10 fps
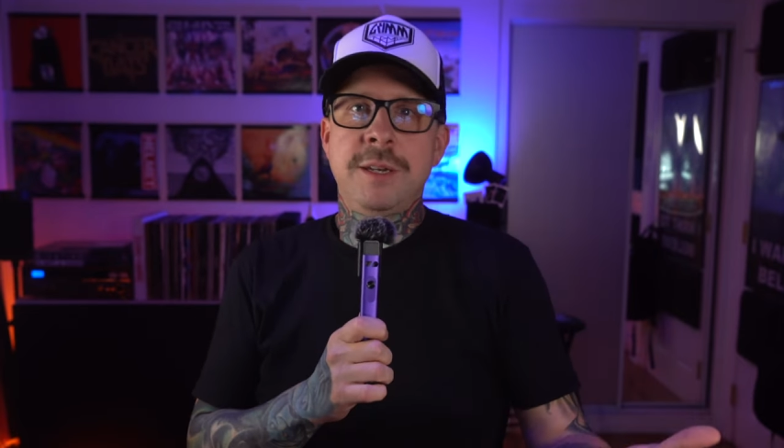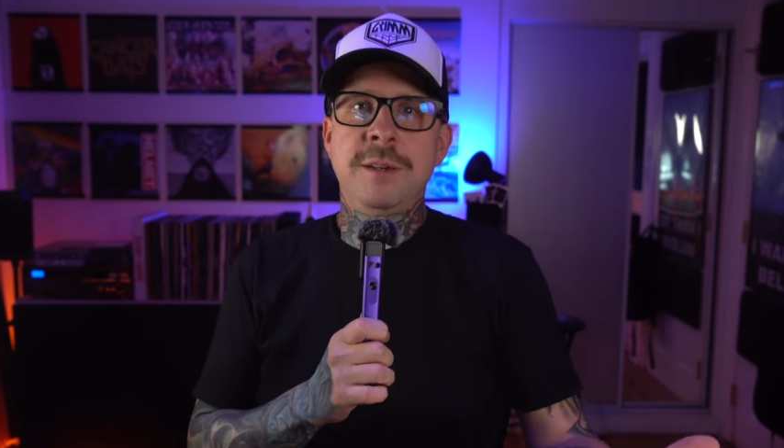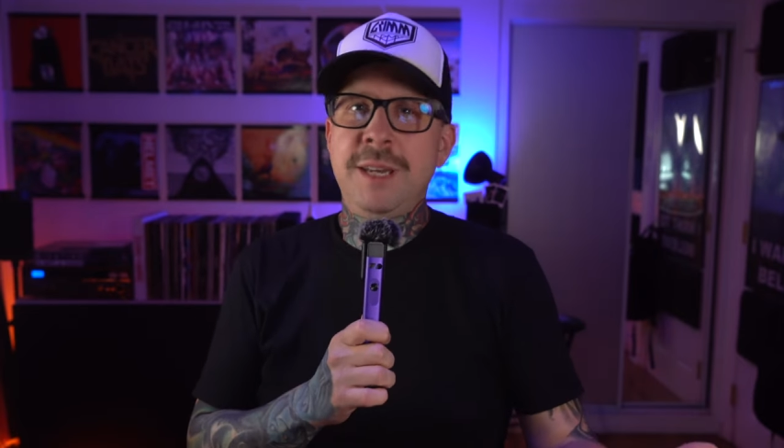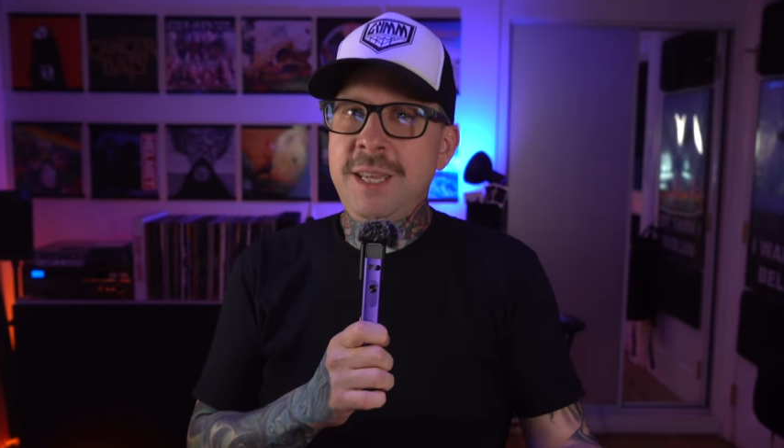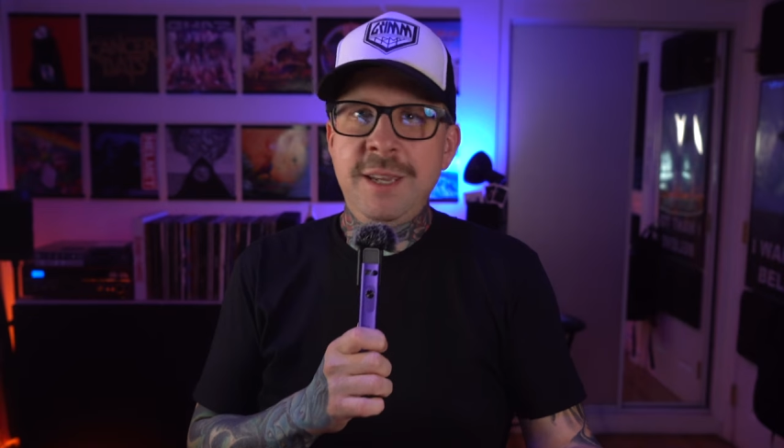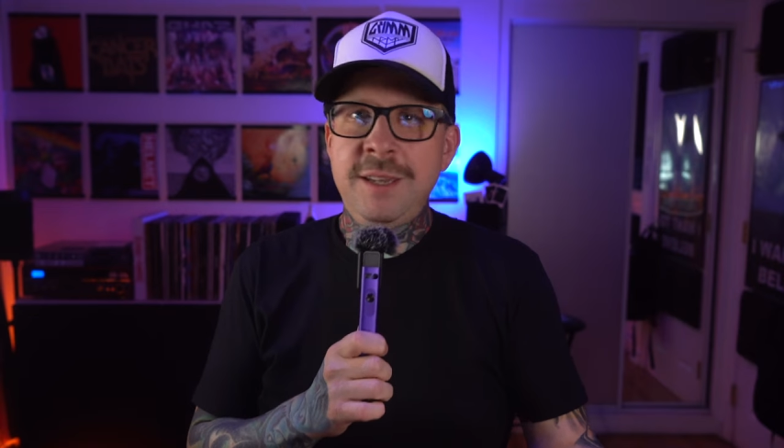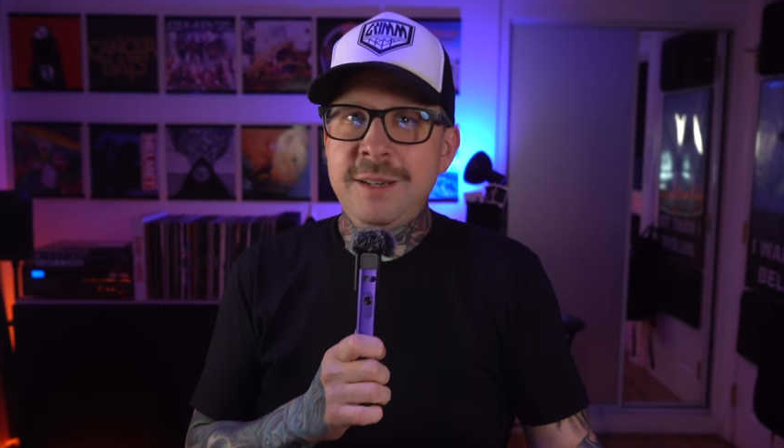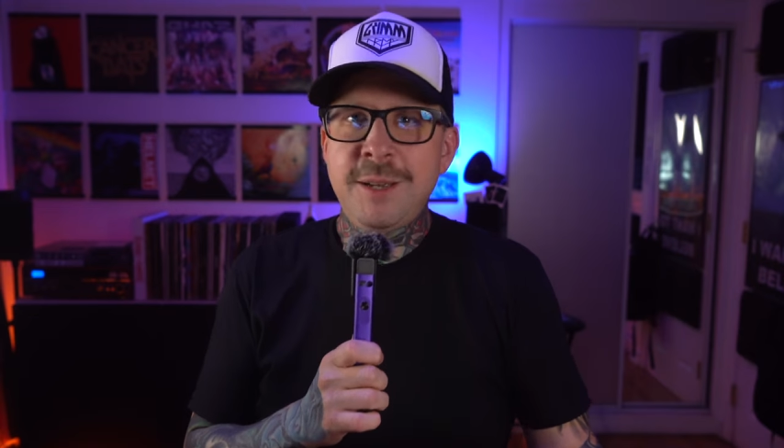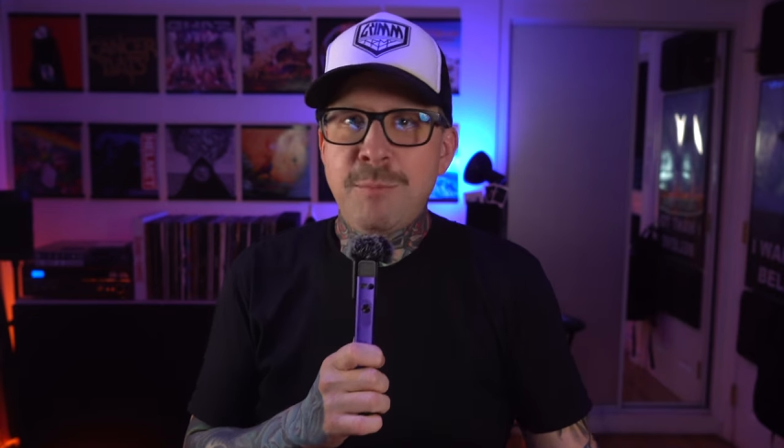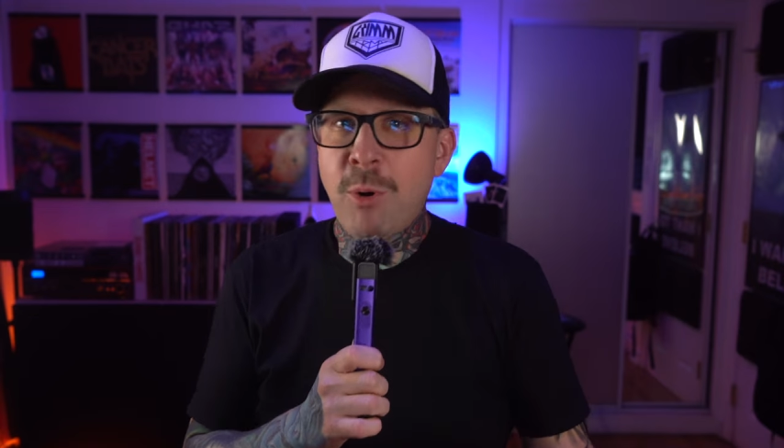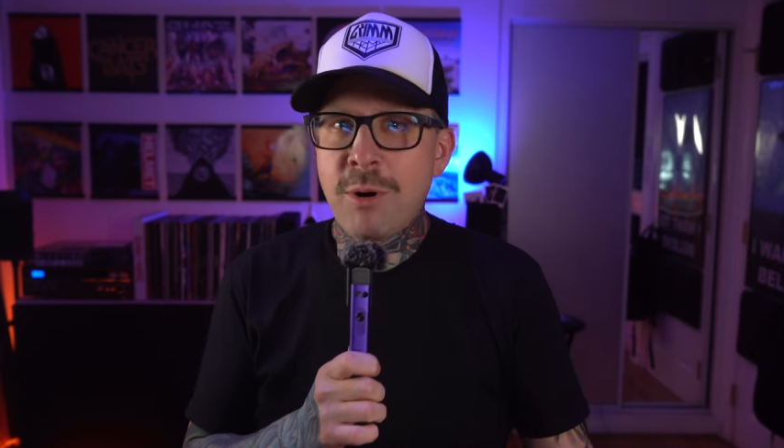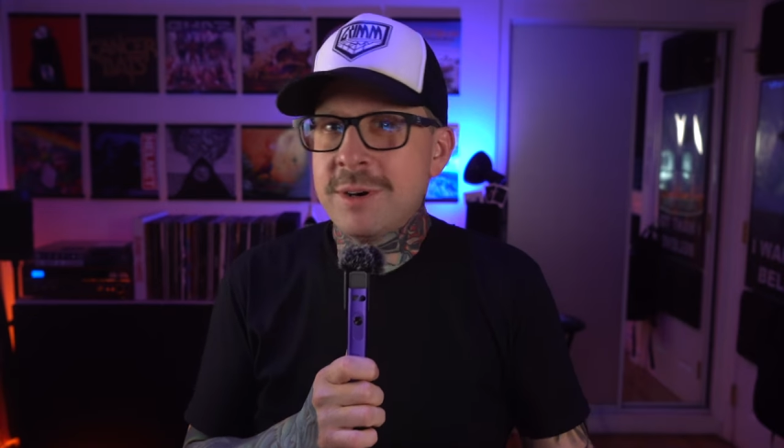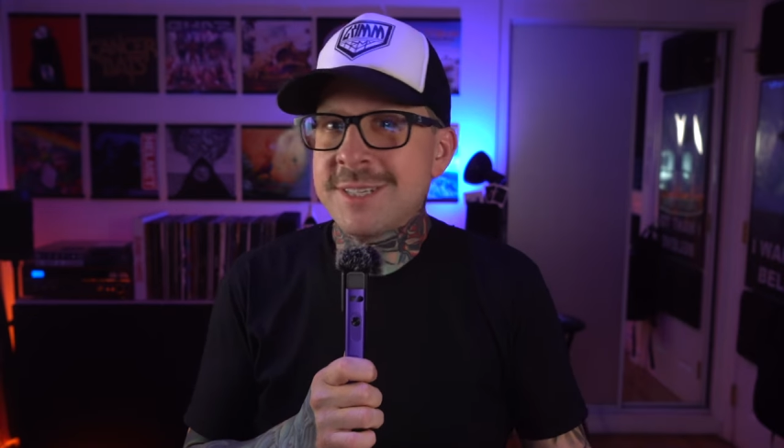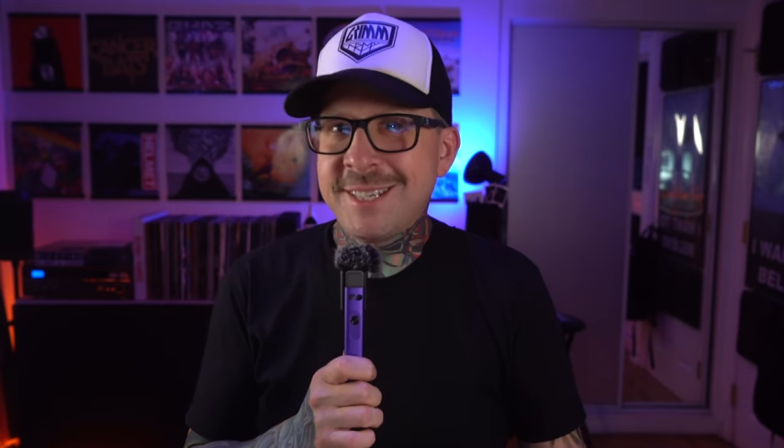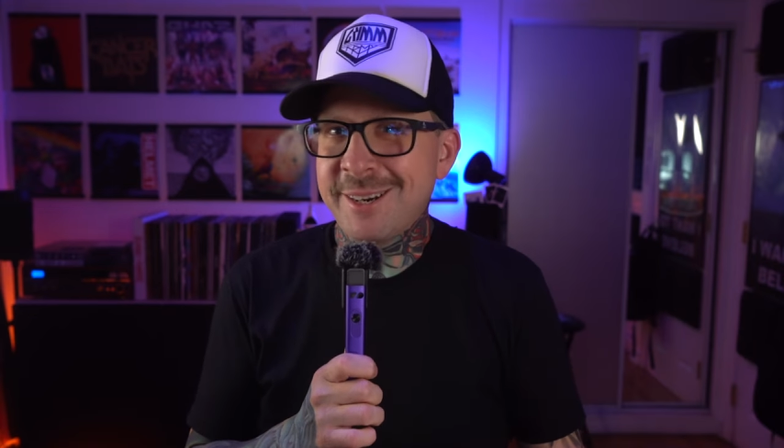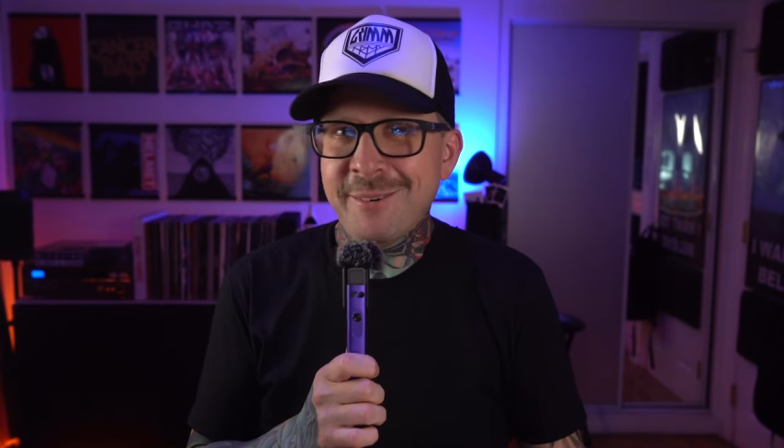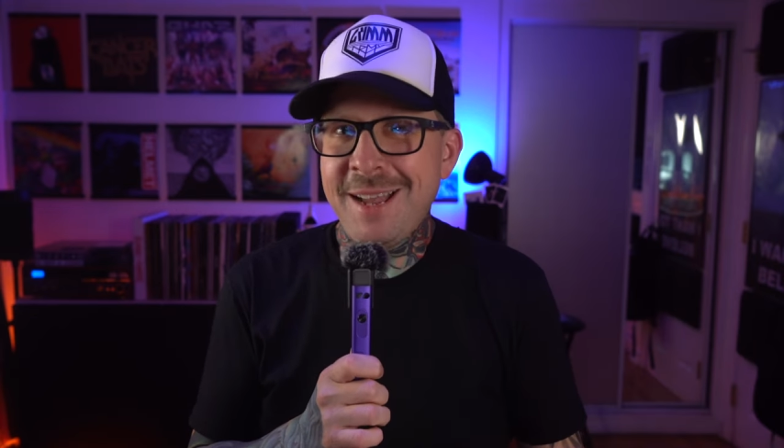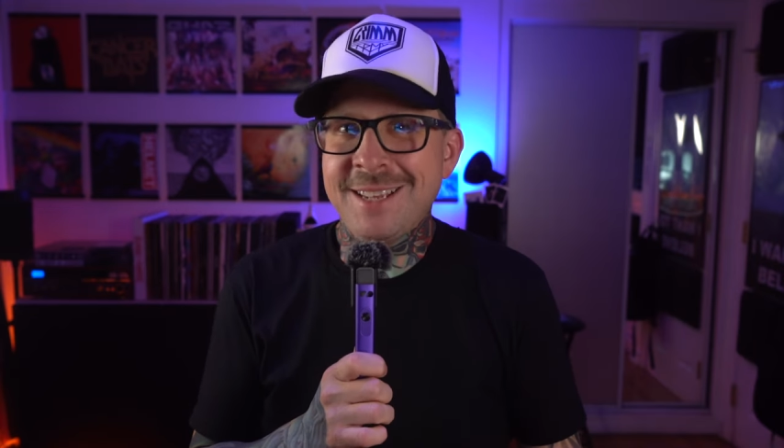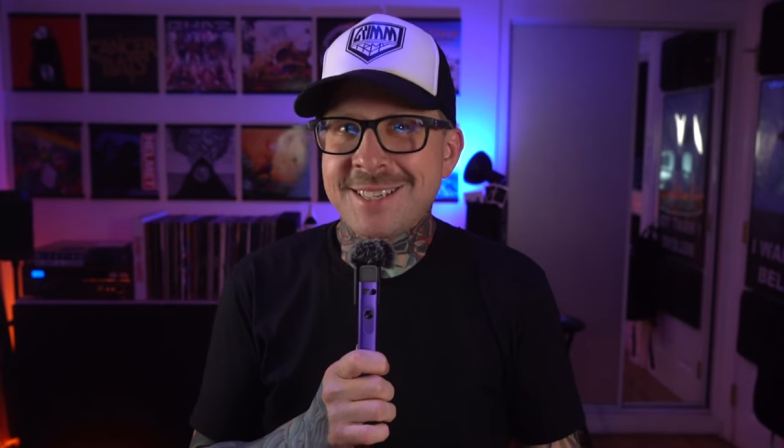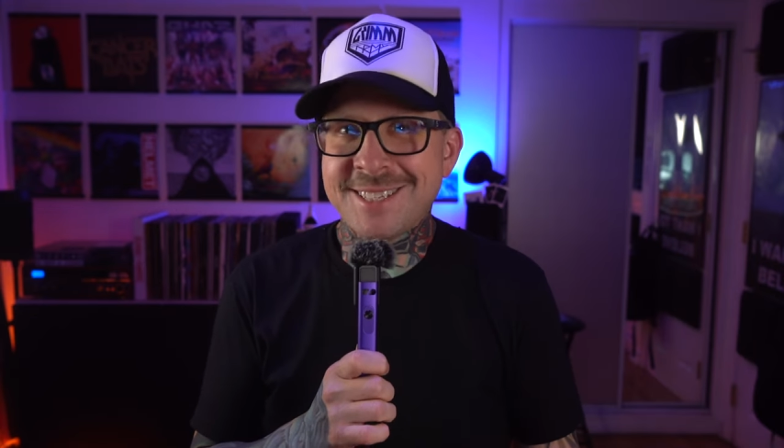need more cigarette